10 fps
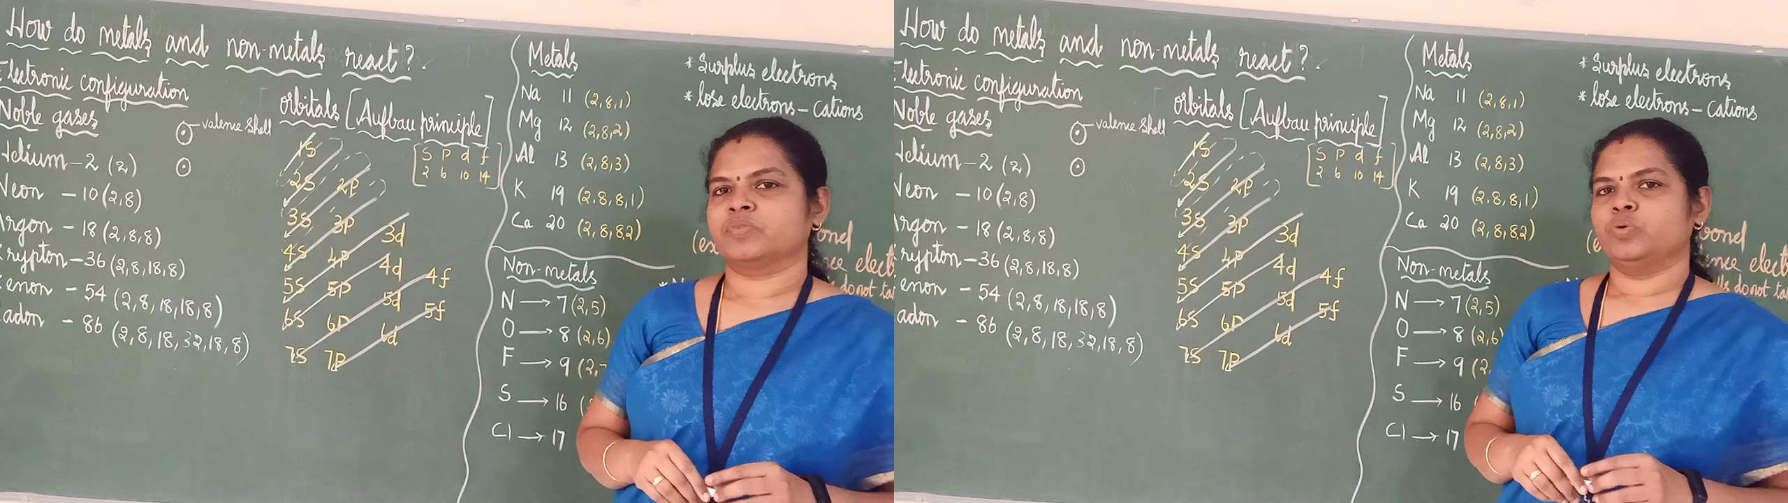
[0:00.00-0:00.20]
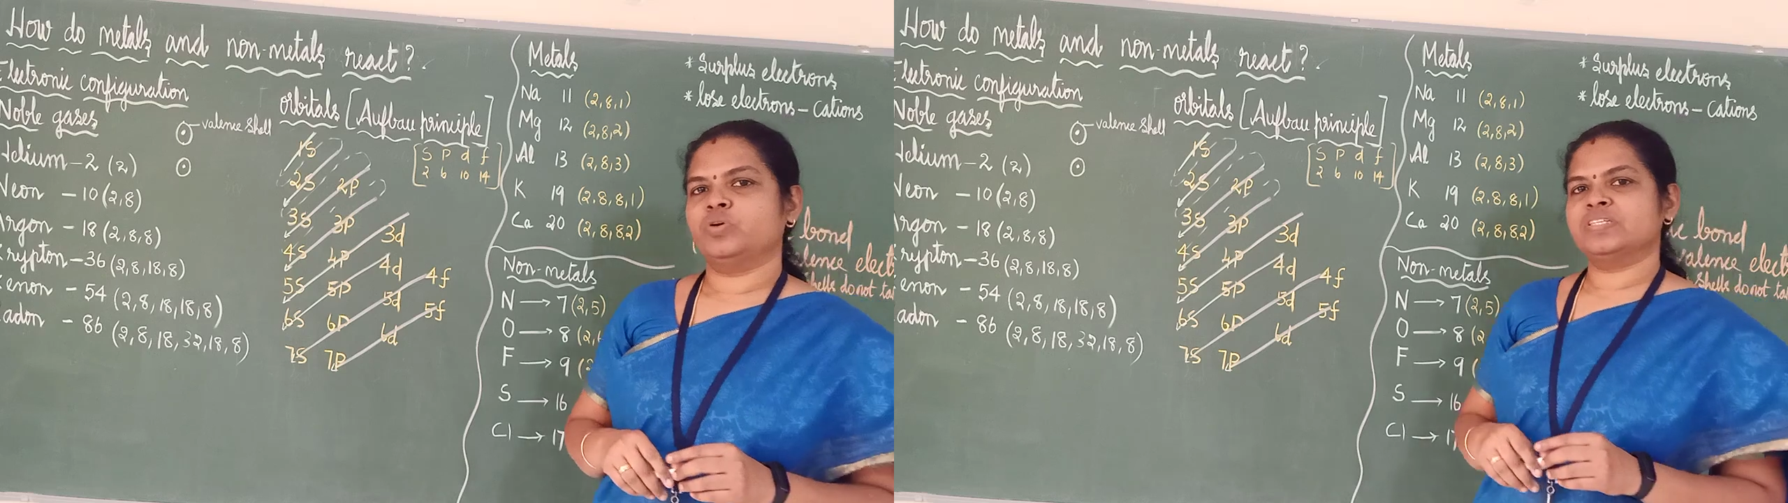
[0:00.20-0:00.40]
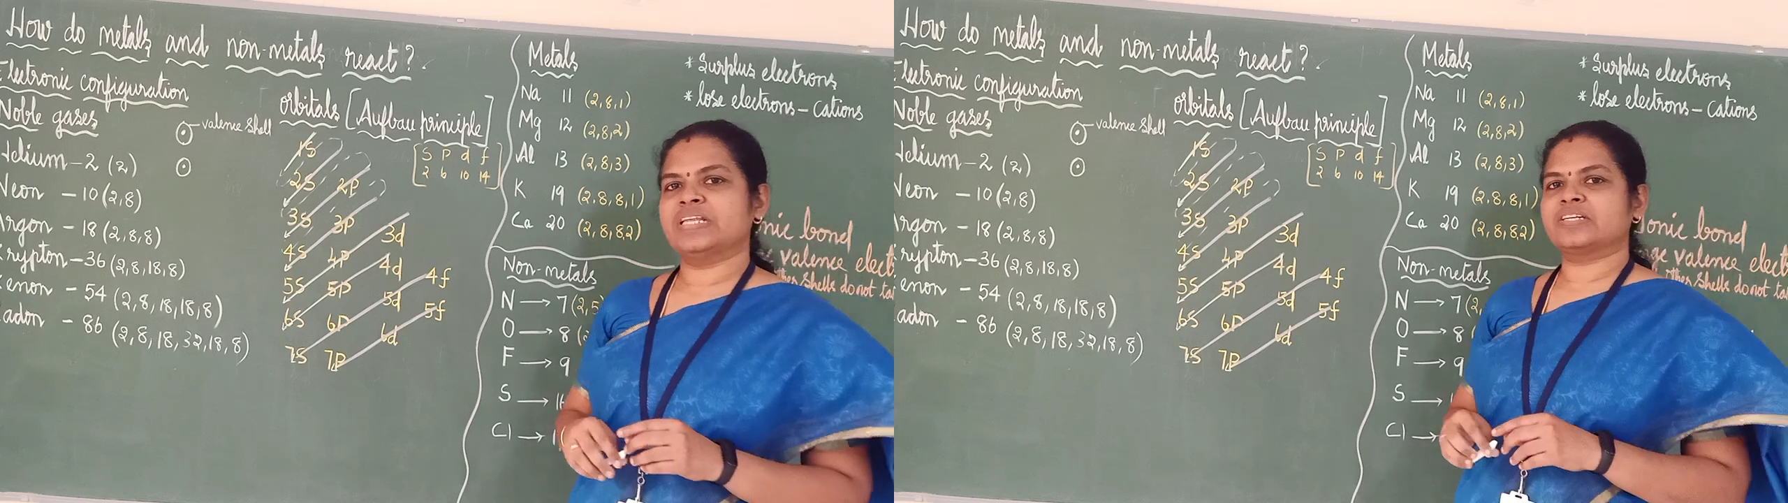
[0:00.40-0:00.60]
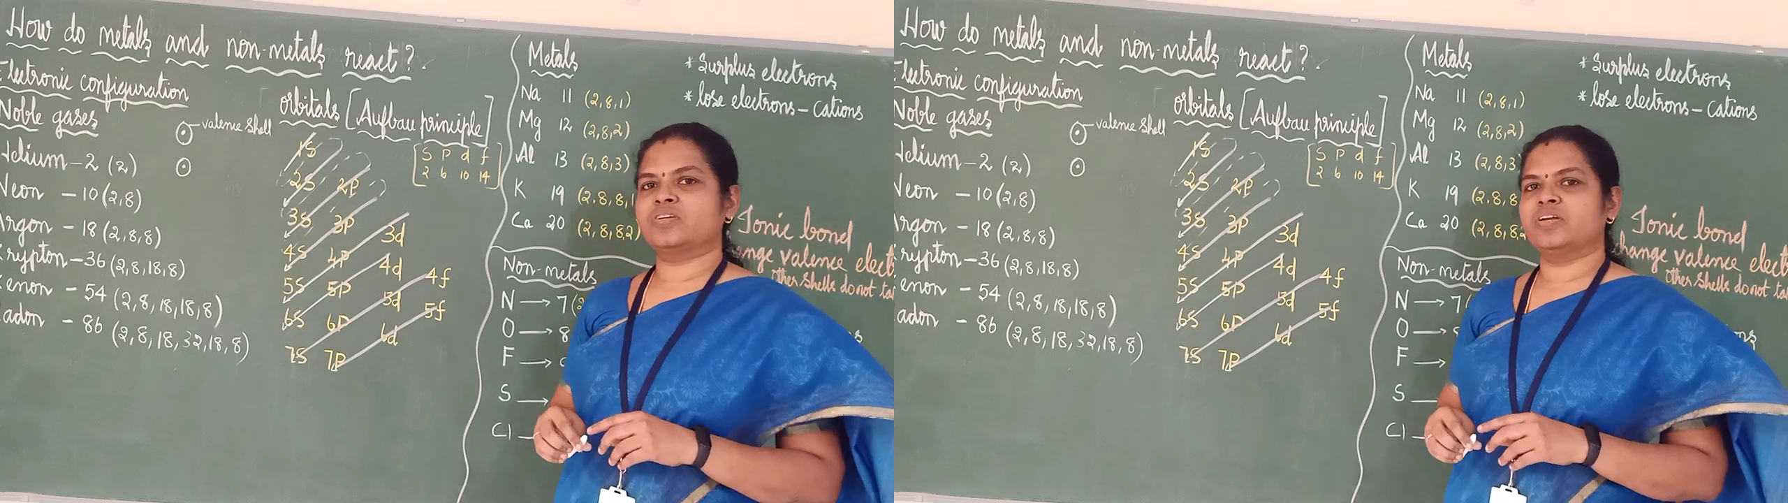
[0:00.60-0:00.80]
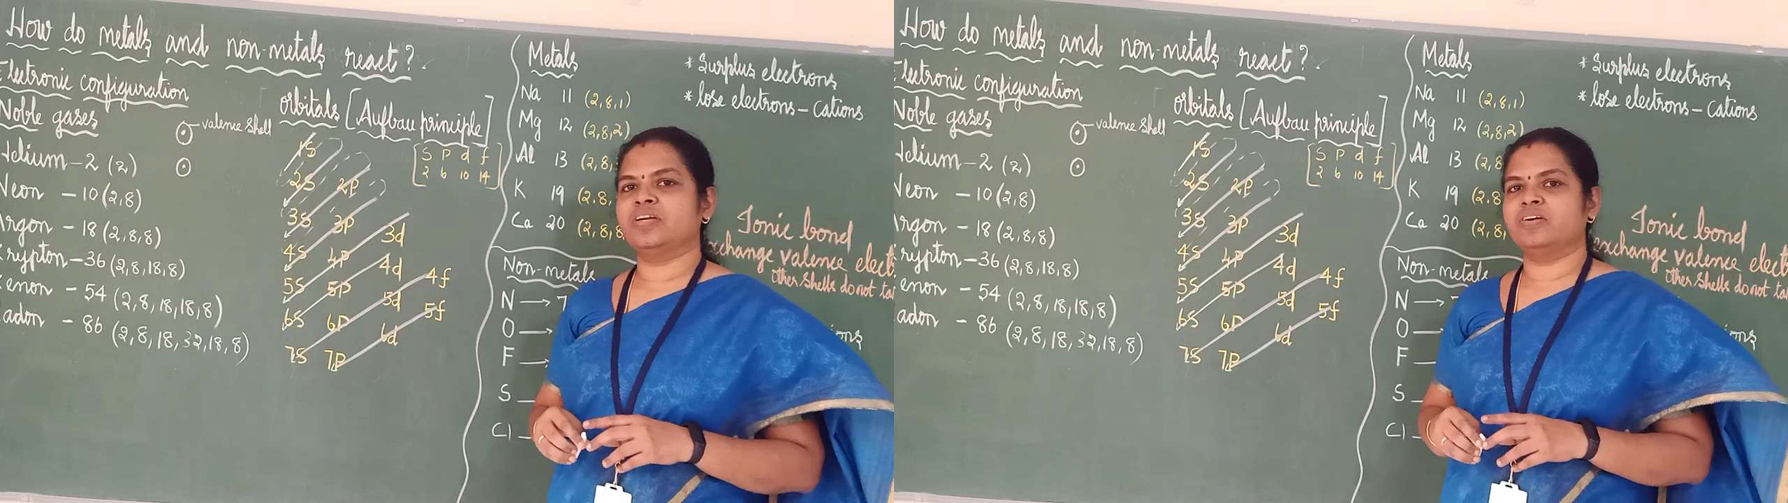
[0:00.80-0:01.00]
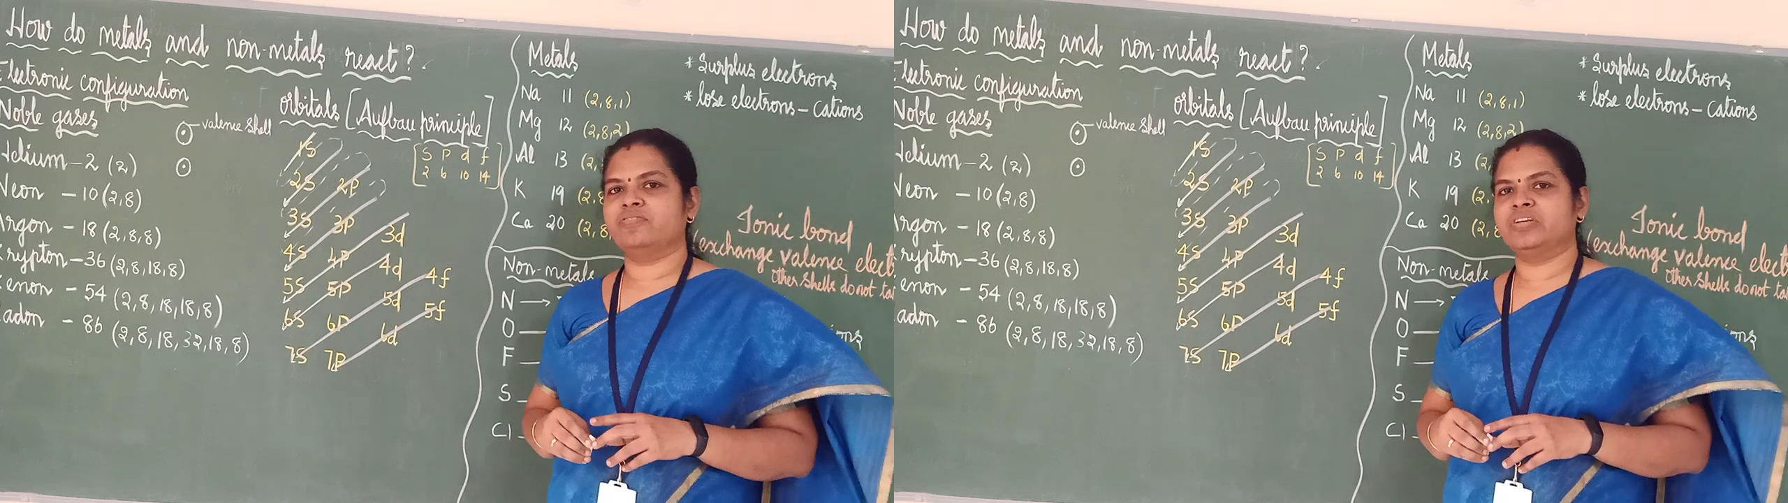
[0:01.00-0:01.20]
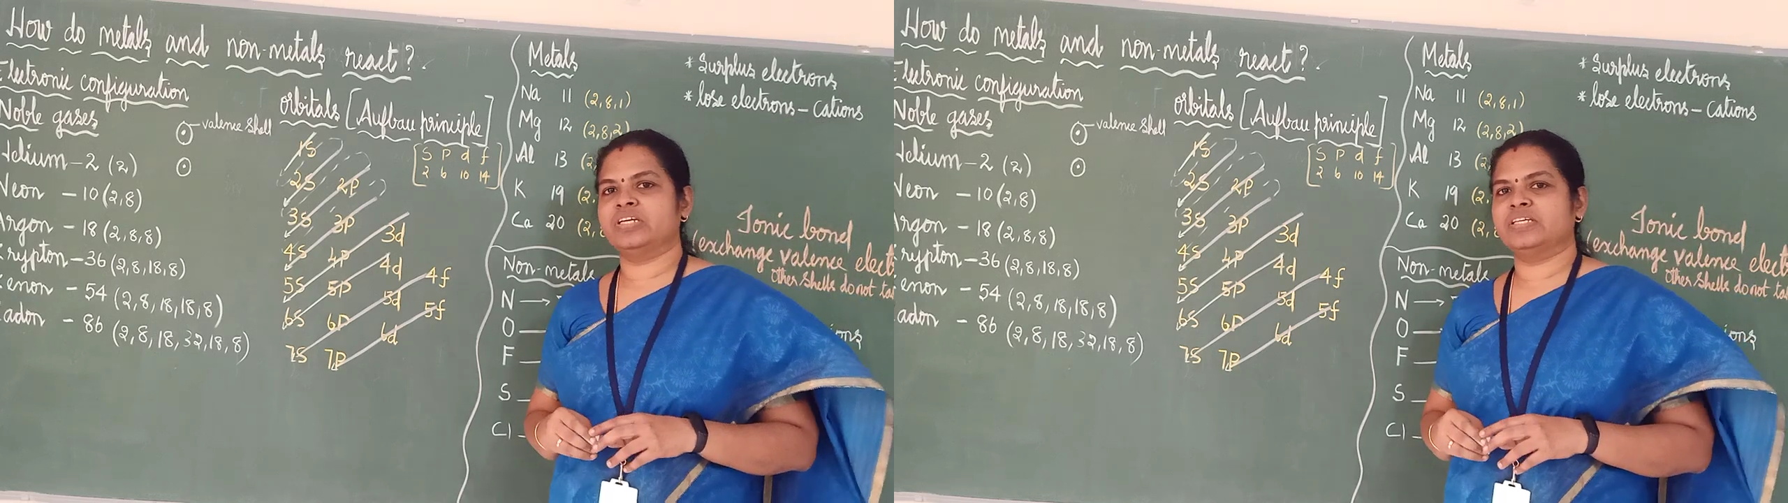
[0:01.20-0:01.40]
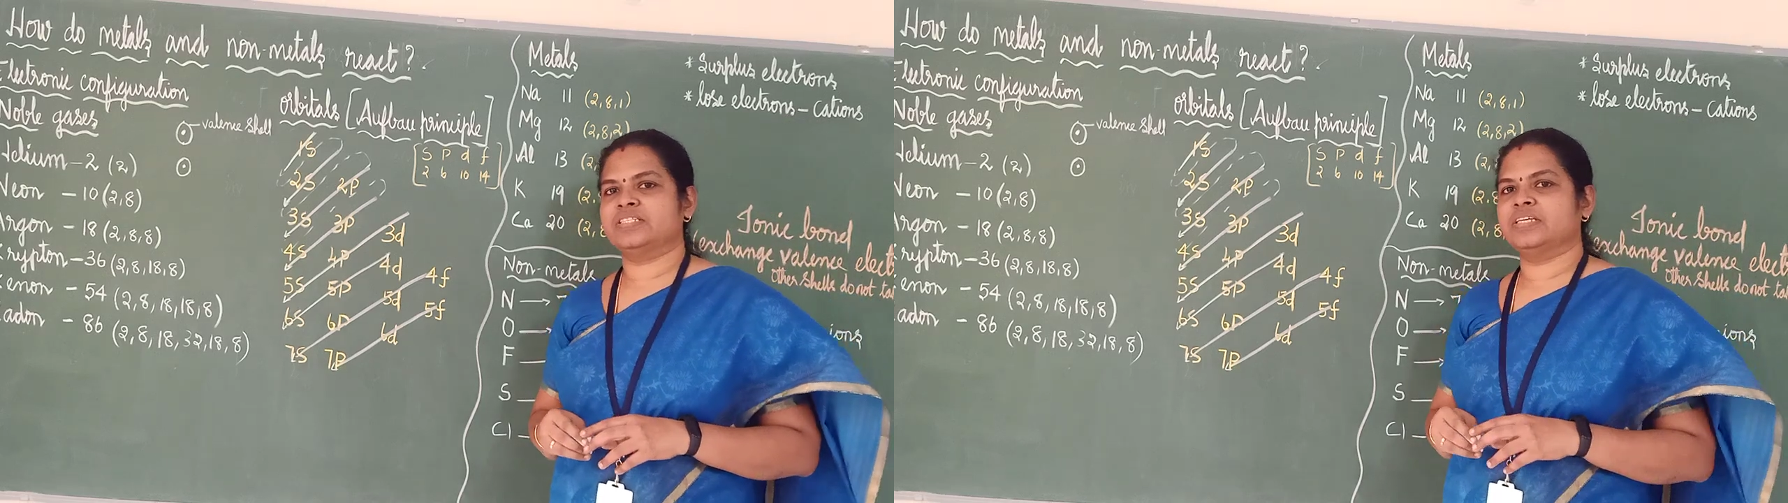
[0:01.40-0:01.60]
What is electronic
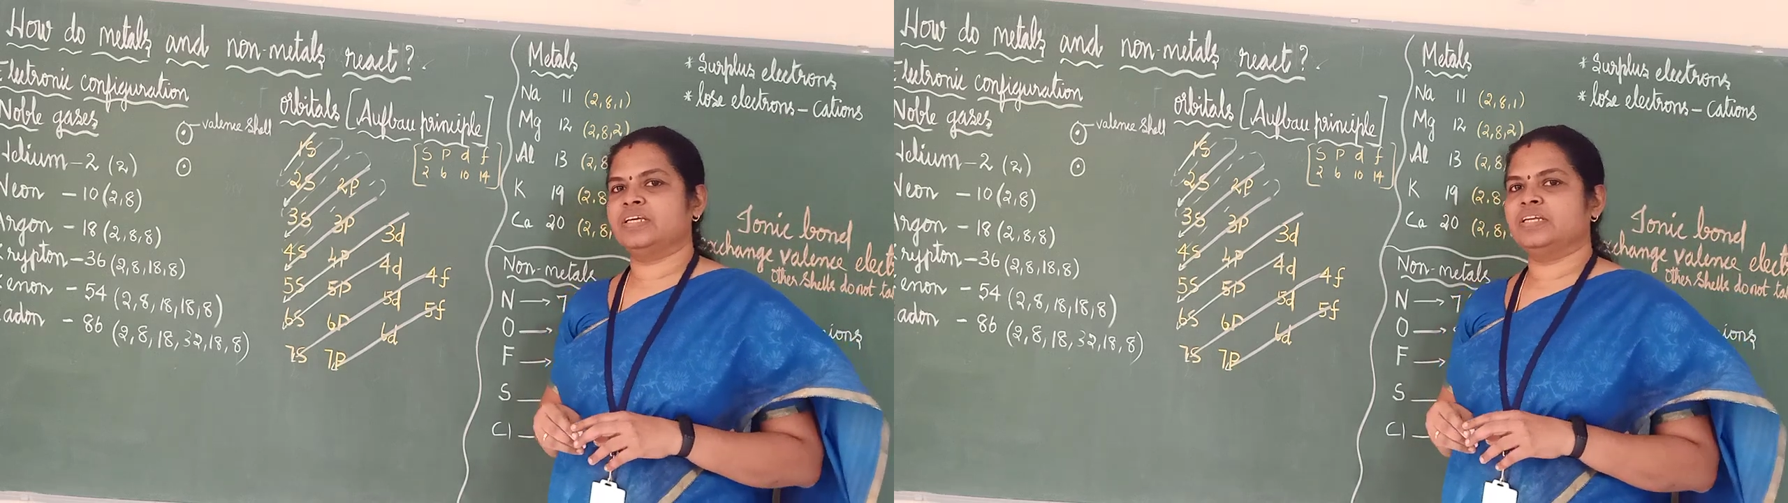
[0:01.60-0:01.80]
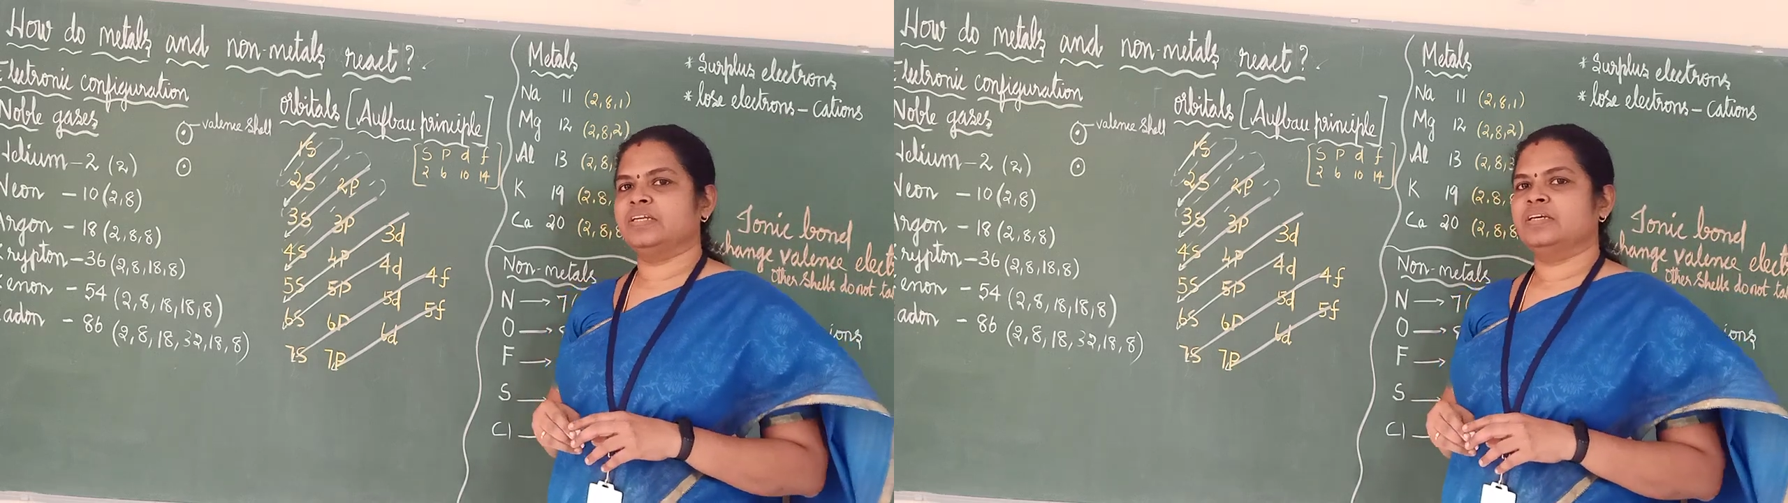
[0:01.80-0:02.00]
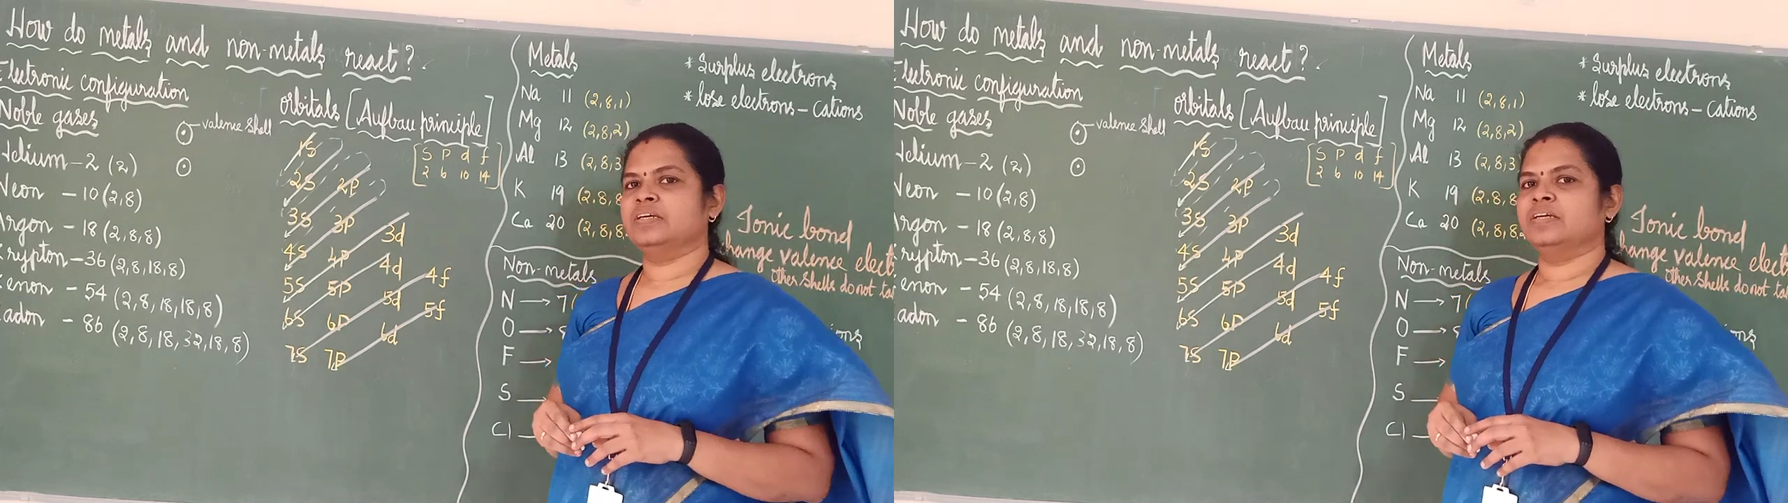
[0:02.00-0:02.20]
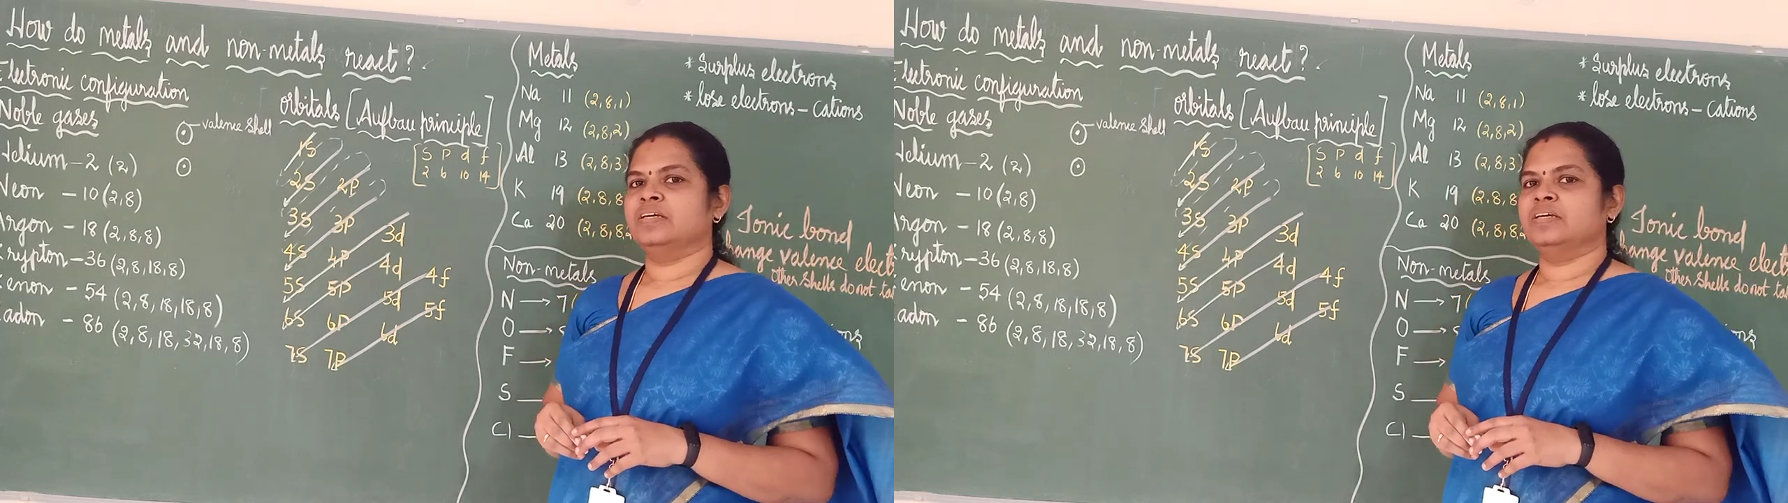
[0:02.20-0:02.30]
configuration?